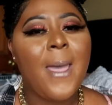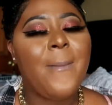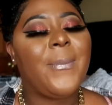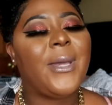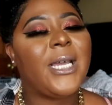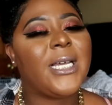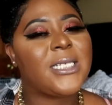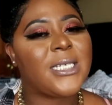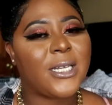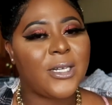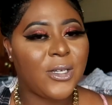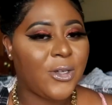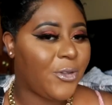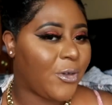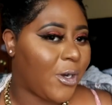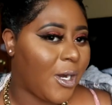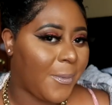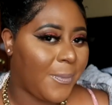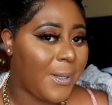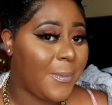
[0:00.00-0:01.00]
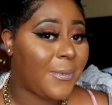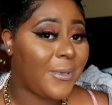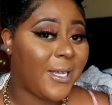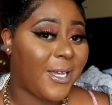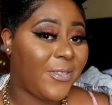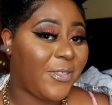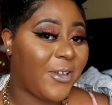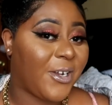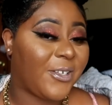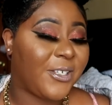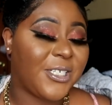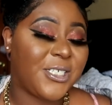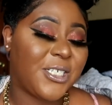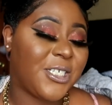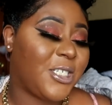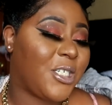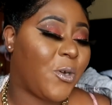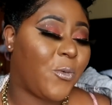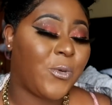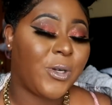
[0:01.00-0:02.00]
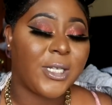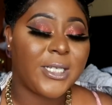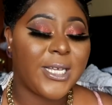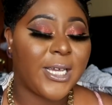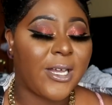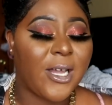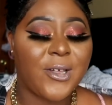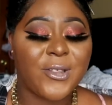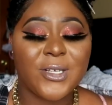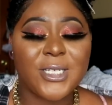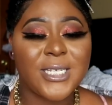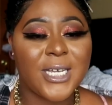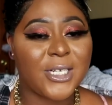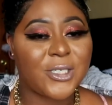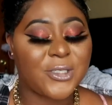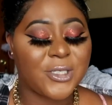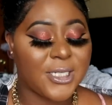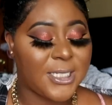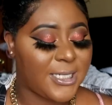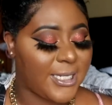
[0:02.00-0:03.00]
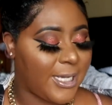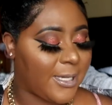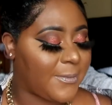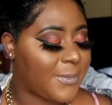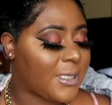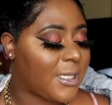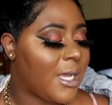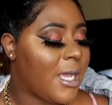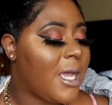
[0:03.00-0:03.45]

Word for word: because I know there are people out there that just don't want to take all those extra steps.